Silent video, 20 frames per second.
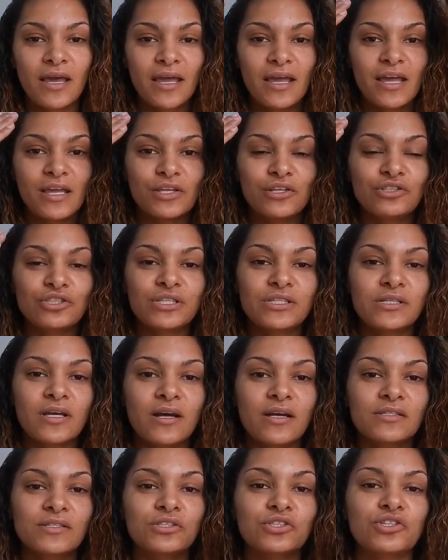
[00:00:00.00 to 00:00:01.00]
and you just
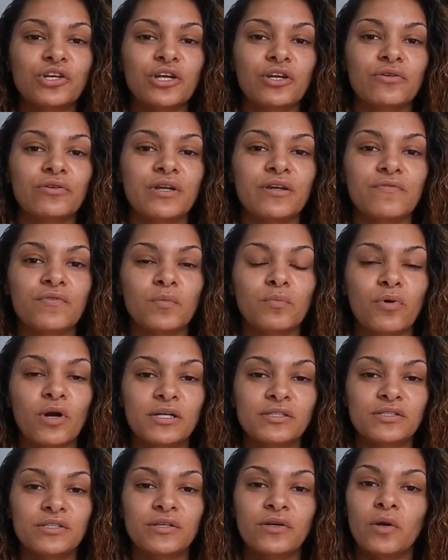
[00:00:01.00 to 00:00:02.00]
concentrate on different
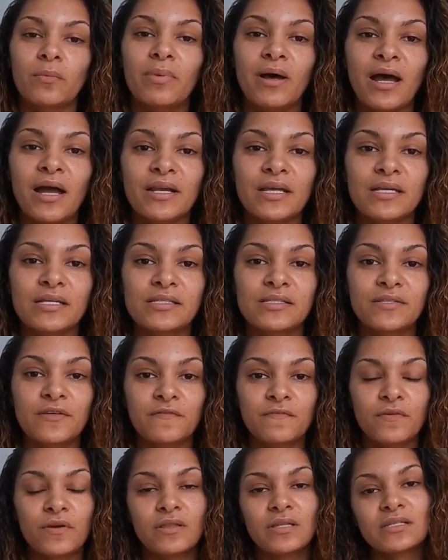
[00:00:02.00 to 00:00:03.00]
parts of your bodies
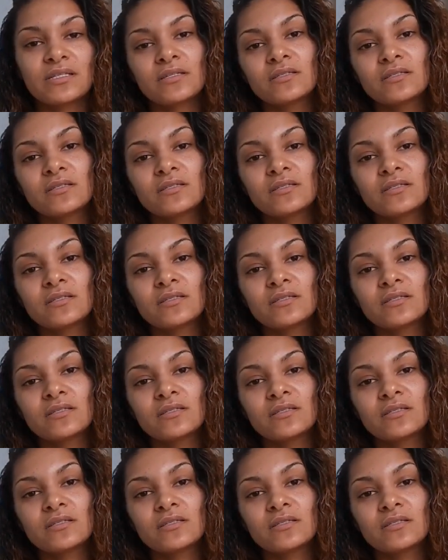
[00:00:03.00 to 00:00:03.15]
to feel the